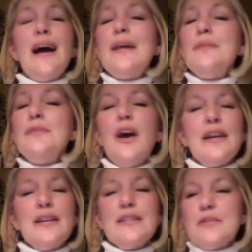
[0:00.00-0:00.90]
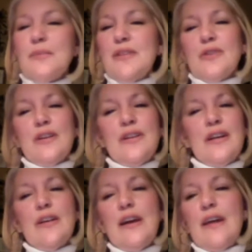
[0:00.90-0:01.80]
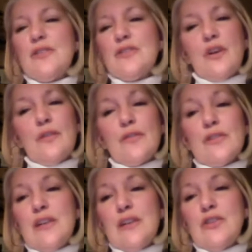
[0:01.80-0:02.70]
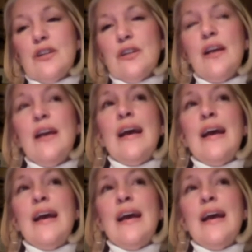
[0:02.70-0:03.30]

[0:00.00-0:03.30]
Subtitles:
I am not in the space right now to have this conversation,